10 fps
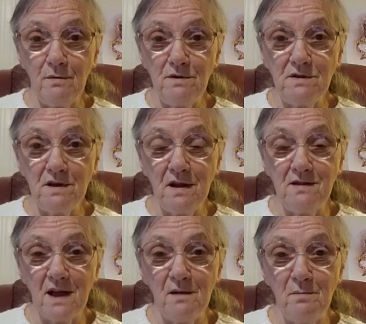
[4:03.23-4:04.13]
about
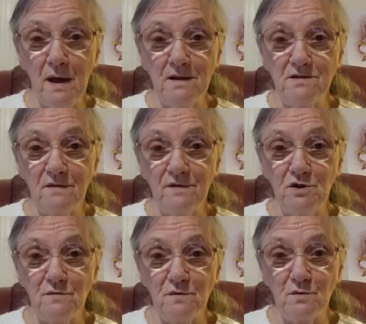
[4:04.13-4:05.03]
10 pence off
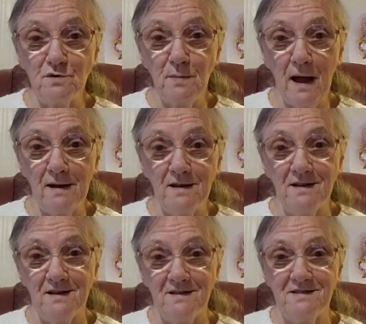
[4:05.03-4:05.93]
each of those
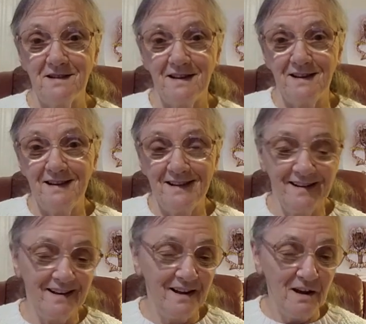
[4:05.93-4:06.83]
patterns.
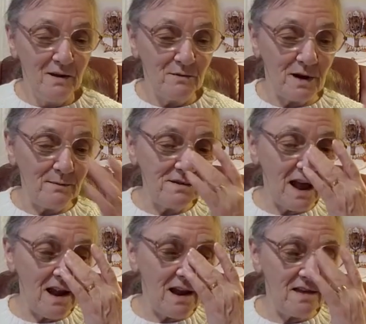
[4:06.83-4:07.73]
But I'm
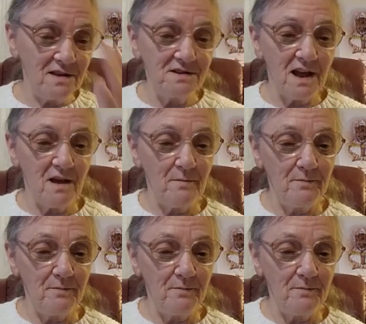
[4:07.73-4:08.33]
telling you, there's